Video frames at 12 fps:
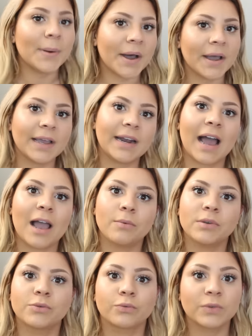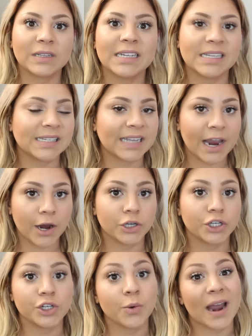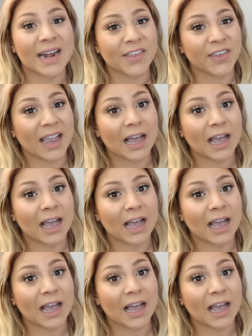but I was really scared to do anything